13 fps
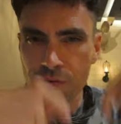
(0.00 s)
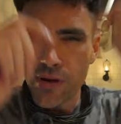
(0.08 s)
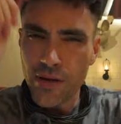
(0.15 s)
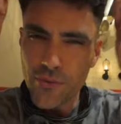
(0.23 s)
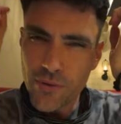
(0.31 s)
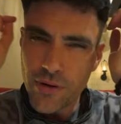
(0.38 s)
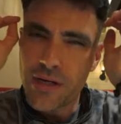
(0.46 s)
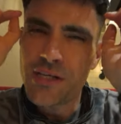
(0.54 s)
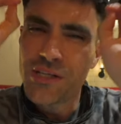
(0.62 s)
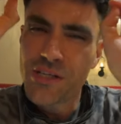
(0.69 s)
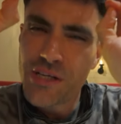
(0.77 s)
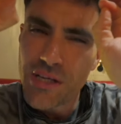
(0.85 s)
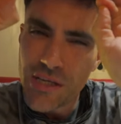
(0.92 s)
so I ordered a
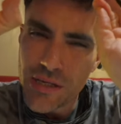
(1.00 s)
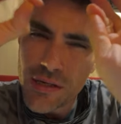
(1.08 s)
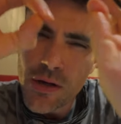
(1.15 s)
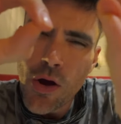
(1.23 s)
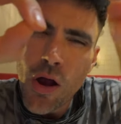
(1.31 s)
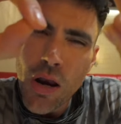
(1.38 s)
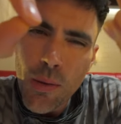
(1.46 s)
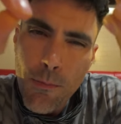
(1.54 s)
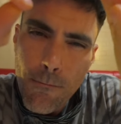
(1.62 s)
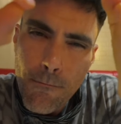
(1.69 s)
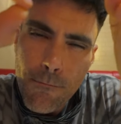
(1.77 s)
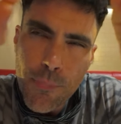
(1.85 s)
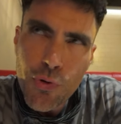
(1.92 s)
chicken collar
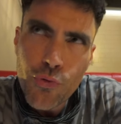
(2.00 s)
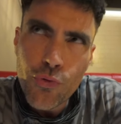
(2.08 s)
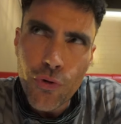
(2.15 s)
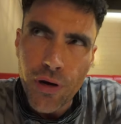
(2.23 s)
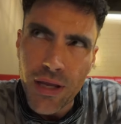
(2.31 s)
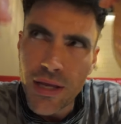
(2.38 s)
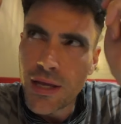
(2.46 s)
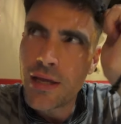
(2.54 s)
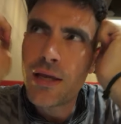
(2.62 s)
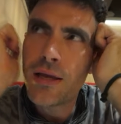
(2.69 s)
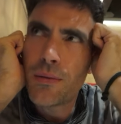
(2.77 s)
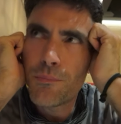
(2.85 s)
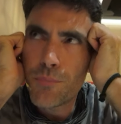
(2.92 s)
puri.
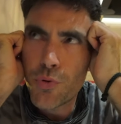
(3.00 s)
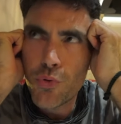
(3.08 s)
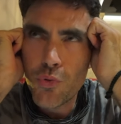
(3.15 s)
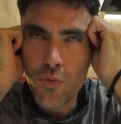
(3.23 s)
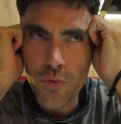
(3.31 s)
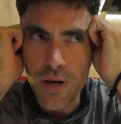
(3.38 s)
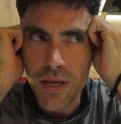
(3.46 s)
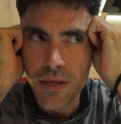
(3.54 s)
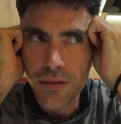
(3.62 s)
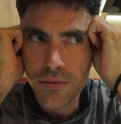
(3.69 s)
Puri.